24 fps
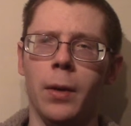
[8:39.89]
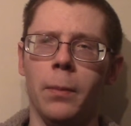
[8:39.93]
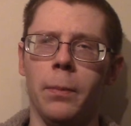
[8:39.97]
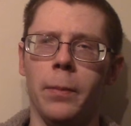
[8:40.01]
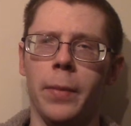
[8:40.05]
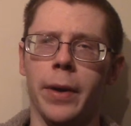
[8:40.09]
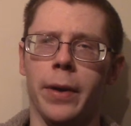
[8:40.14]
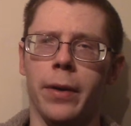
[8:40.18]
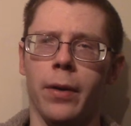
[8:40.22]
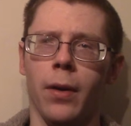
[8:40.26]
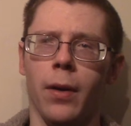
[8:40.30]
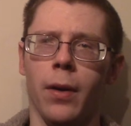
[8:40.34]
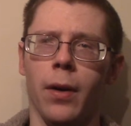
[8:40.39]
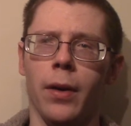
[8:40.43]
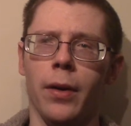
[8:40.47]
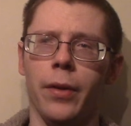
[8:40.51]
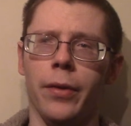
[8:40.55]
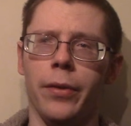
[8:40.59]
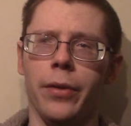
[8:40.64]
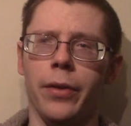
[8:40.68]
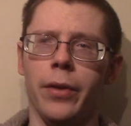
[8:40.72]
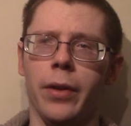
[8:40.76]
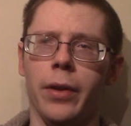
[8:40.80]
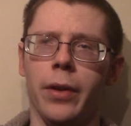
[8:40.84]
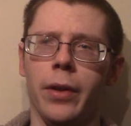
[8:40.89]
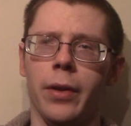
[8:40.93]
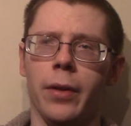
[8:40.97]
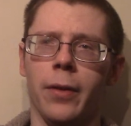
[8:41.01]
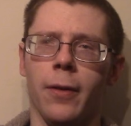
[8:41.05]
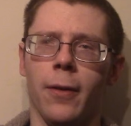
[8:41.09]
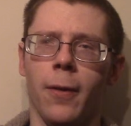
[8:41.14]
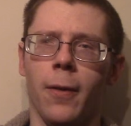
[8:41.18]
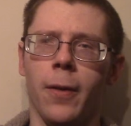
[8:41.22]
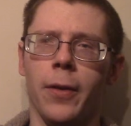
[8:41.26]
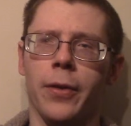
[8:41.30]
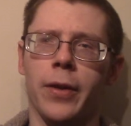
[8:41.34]
because
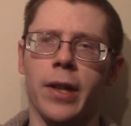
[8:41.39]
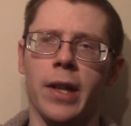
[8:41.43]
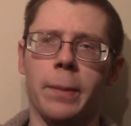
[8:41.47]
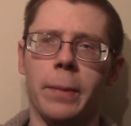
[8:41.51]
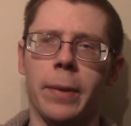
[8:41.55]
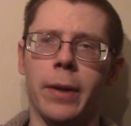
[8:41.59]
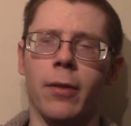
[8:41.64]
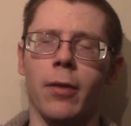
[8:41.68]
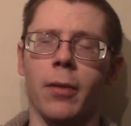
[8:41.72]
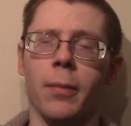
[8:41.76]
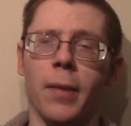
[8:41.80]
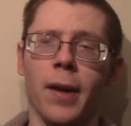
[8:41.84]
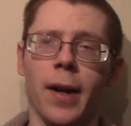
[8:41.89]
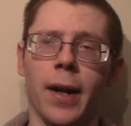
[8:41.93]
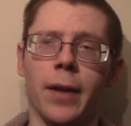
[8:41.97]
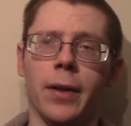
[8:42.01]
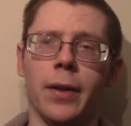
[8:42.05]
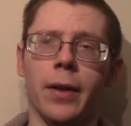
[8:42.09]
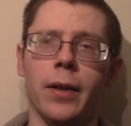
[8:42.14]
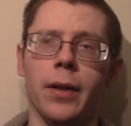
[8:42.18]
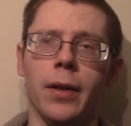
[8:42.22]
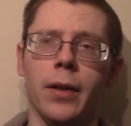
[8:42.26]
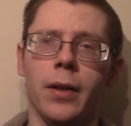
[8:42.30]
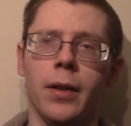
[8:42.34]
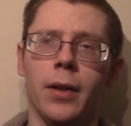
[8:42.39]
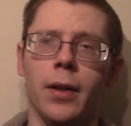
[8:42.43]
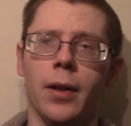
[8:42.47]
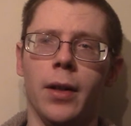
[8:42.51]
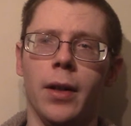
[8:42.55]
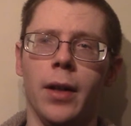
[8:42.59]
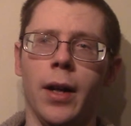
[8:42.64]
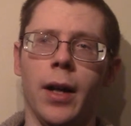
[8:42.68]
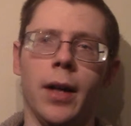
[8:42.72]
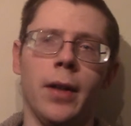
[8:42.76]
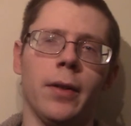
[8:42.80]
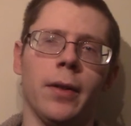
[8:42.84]
you're always going to be reminded,
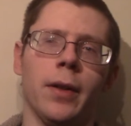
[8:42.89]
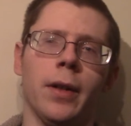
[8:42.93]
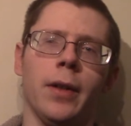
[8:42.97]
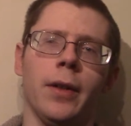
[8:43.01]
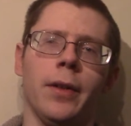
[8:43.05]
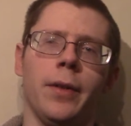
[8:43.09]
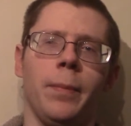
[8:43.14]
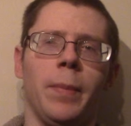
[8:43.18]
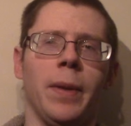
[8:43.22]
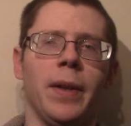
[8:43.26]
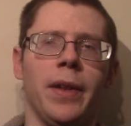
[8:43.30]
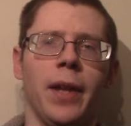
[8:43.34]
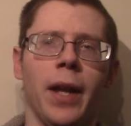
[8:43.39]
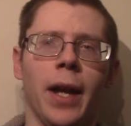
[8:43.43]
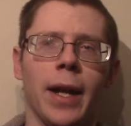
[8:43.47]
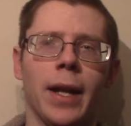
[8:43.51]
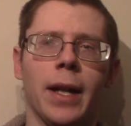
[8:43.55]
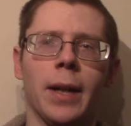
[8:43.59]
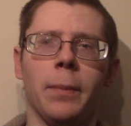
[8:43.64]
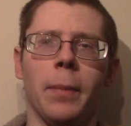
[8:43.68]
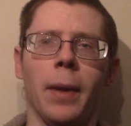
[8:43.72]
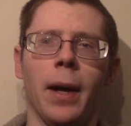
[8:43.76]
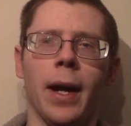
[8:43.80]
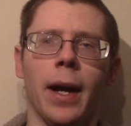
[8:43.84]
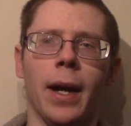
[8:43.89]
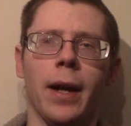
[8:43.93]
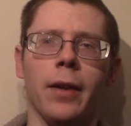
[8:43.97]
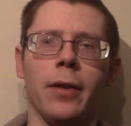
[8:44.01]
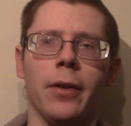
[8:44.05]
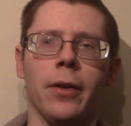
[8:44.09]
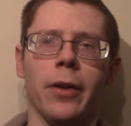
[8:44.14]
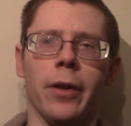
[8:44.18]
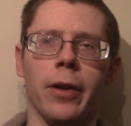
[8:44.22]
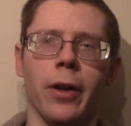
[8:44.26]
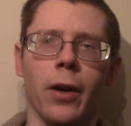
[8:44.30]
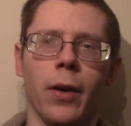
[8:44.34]
and you're going to be taken back, and
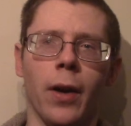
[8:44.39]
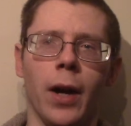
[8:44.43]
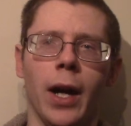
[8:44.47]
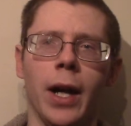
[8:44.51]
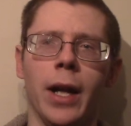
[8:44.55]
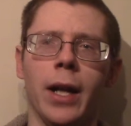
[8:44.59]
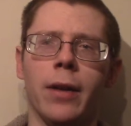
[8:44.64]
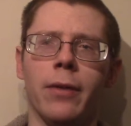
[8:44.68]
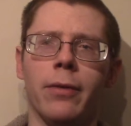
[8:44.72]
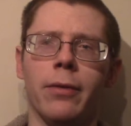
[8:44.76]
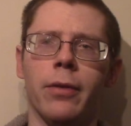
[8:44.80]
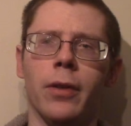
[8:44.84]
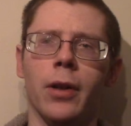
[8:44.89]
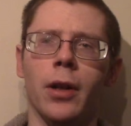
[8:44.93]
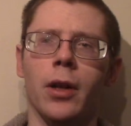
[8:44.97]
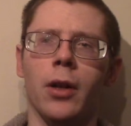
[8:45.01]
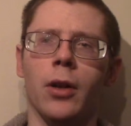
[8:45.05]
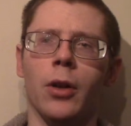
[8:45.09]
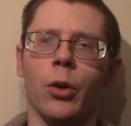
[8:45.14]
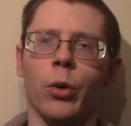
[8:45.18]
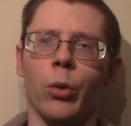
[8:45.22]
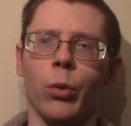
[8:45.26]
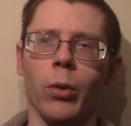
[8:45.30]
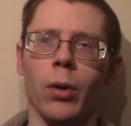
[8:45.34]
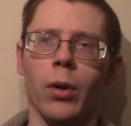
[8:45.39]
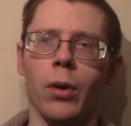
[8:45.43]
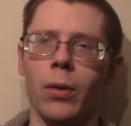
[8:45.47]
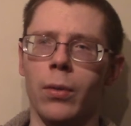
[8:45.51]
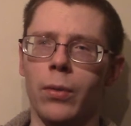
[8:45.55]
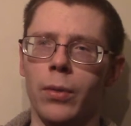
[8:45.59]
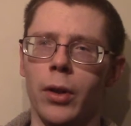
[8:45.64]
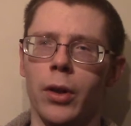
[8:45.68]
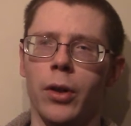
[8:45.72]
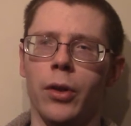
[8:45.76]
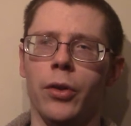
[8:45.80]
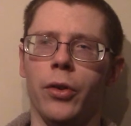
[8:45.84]
you can go, I have
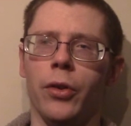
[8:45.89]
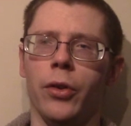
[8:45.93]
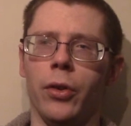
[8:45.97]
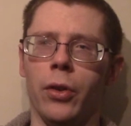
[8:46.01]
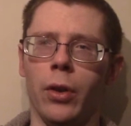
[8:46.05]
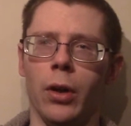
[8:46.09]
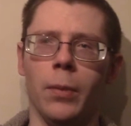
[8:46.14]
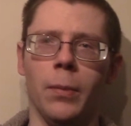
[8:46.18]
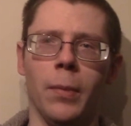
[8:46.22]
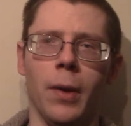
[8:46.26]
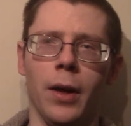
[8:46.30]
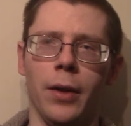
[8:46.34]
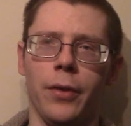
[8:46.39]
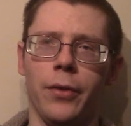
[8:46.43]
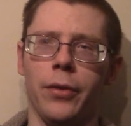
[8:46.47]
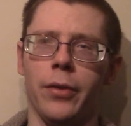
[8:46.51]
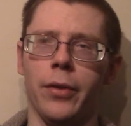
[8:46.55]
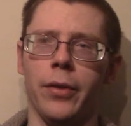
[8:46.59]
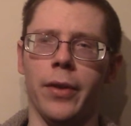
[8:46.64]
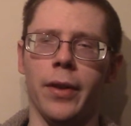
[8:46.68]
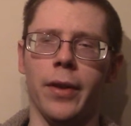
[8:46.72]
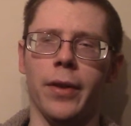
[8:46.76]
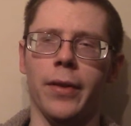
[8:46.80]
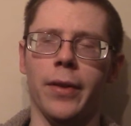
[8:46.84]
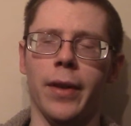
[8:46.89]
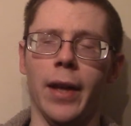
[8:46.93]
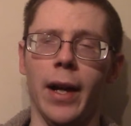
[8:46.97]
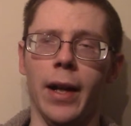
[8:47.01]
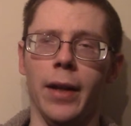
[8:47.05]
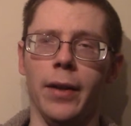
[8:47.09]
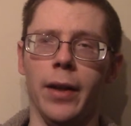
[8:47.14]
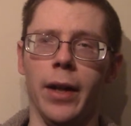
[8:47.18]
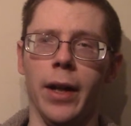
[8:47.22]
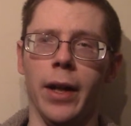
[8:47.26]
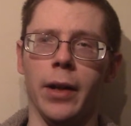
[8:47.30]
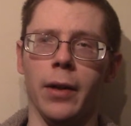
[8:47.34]
grown so much since
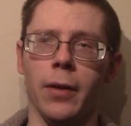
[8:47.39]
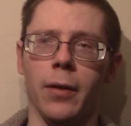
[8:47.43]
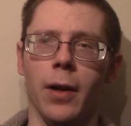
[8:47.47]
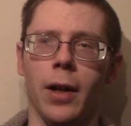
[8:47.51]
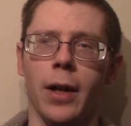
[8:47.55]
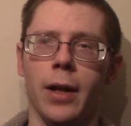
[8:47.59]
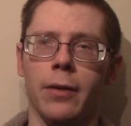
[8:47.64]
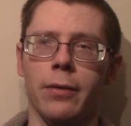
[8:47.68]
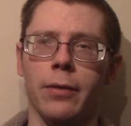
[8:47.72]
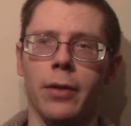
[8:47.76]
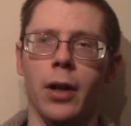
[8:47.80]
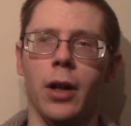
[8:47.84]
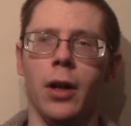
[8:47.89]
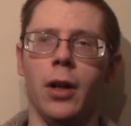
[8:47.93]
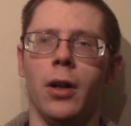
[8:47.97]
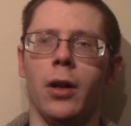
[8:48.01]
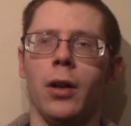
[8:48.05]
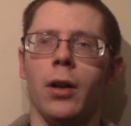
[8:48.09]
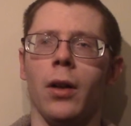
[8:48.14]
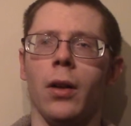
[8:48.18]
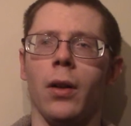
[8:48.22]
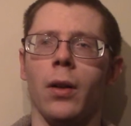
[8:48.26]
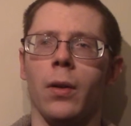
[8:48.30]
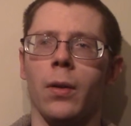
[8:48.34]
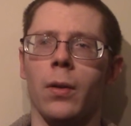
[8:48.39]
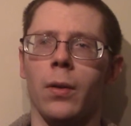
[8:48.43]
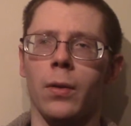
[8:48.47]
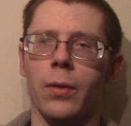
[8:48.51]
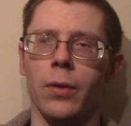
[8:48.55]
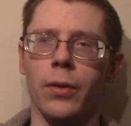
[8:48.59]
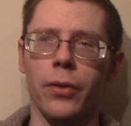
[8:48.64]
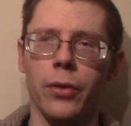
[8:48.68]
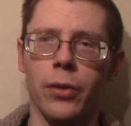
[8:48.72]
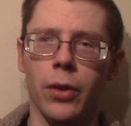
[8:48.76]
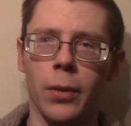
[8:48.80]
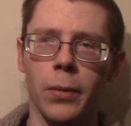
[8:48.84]
that date, or I have
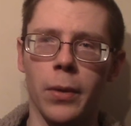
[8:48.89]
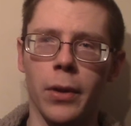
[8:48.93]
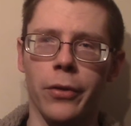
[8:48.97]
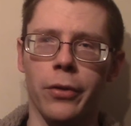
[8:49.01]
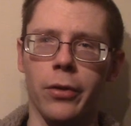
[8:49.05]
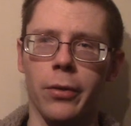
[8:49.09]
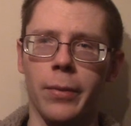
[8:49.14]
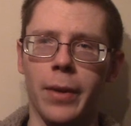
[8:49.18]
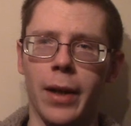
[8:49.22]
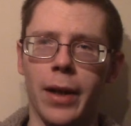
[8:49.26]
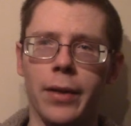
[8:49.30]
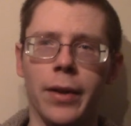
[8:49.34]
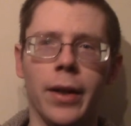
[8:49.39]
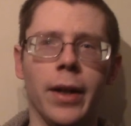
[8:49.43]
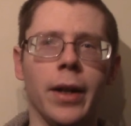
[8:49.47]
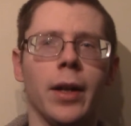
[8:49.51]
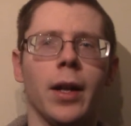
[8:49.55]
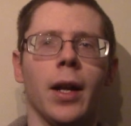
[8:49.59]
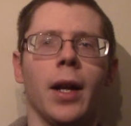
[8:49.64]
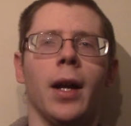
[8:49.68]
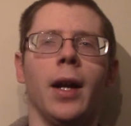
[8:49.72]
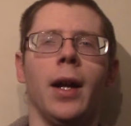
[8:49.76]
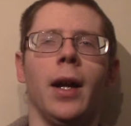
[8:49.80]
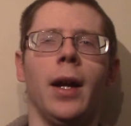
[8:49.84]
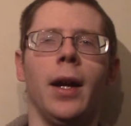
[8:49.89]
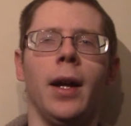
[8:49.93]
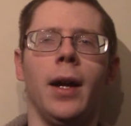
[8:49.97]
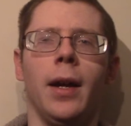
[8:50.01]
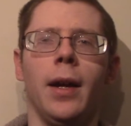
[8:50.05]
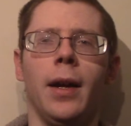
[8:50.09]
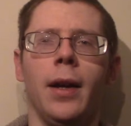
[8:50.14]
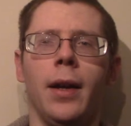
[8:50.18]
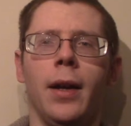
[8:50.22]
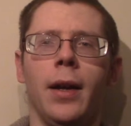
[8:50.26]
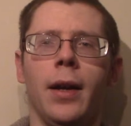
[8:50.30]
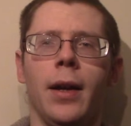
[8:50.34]
learned so much from that date,
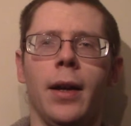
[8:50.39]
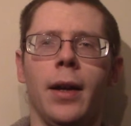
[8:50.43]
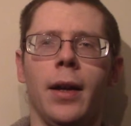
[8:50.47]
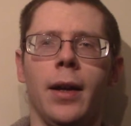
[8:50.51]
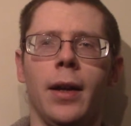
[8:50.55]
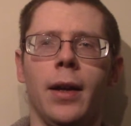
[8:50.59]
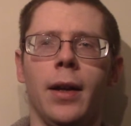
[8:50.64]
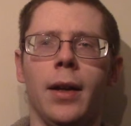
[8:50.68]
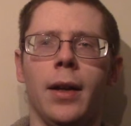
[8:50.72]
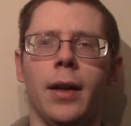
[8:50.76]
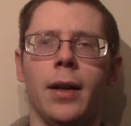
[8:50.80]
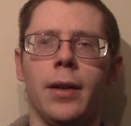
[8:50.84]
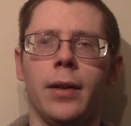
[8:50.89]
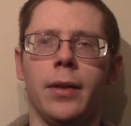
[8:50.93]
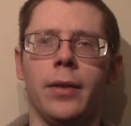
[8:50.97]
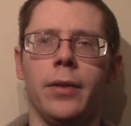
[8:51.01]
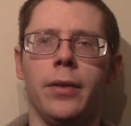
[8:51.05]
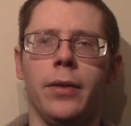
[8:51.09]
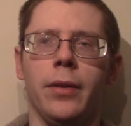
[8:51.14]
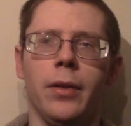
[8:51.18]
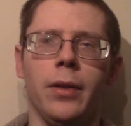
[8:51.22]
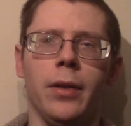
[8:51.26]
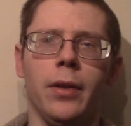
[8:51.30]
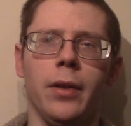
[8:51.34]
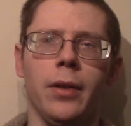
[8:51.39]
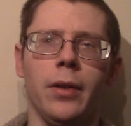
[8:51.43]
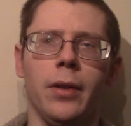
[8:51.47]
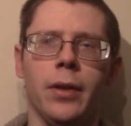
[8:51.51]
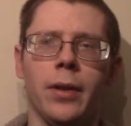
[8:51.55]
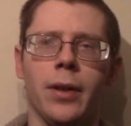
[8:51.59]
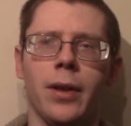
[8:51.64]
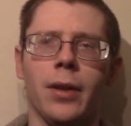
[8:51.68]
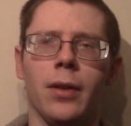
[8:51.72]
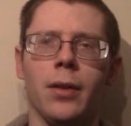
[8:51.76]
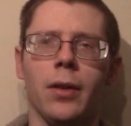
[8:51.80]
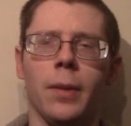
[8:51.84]
and
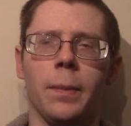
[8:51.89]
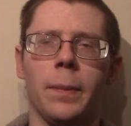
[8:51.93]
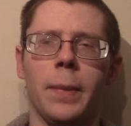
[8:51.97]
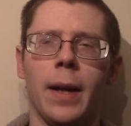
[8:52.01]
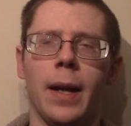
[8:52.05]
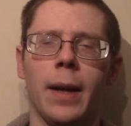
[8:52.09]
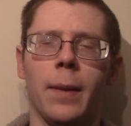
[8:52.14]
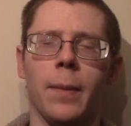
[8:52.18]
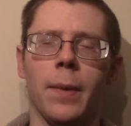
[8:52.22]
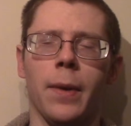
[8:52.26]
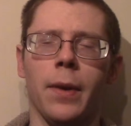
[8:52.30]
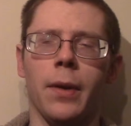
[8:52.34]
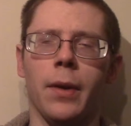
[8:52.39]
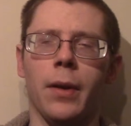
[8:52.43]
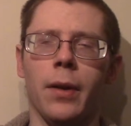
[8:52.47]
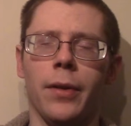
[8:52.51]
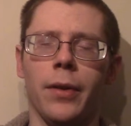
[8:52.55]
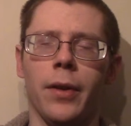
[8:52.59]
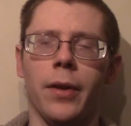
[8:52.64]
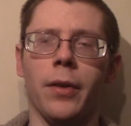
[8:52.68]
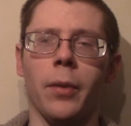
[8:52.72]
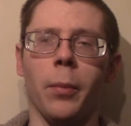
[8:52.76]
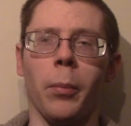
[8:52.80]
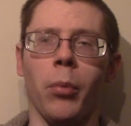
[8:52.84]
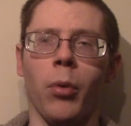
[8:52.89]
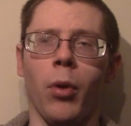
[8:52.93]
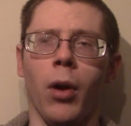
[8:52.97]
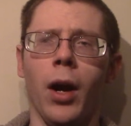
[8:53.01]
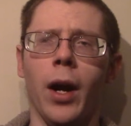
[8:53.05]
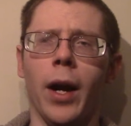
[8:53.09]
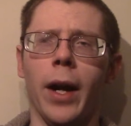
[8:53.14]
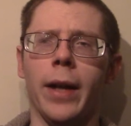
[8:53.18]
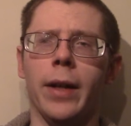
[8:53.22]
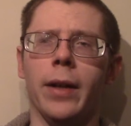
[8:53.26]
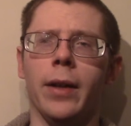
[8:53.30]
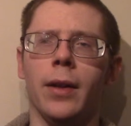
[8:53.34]
you can look back with a sense of
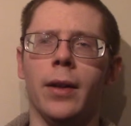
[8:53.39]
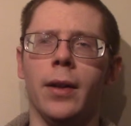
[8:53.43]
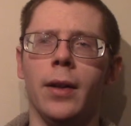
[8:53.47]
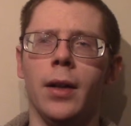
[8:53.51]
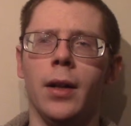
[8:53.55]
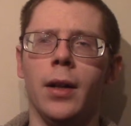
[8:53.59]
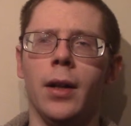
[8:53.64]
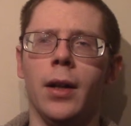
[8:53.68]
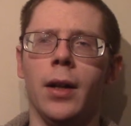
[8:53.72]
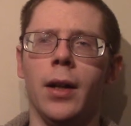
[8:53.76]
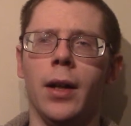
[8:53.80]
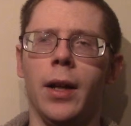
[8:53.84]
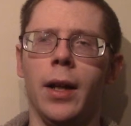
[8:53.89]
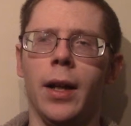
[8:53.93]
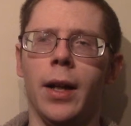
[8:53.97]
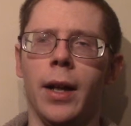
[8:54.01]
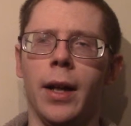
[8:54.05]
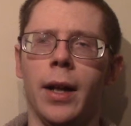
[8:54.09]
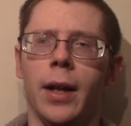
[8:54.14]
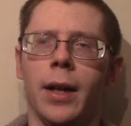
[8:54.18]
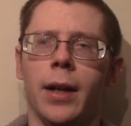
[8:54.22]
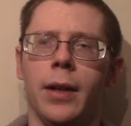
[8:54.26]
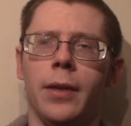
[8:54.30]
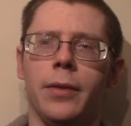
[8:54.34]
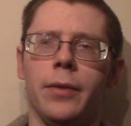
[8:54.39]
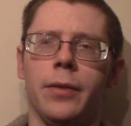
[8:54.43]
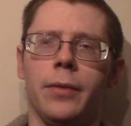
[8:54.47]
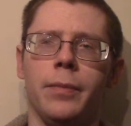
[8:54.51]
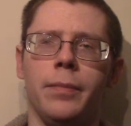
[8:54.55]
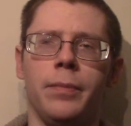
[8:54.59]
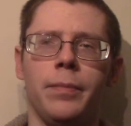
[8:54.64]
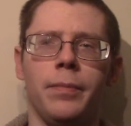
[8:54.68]
pride. And